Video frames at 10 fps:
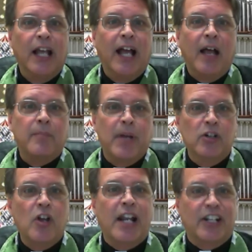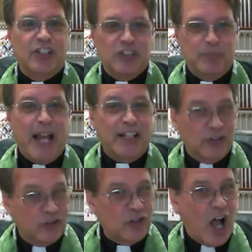I better not expect the
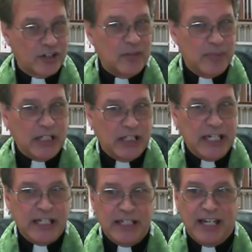socks to be clean.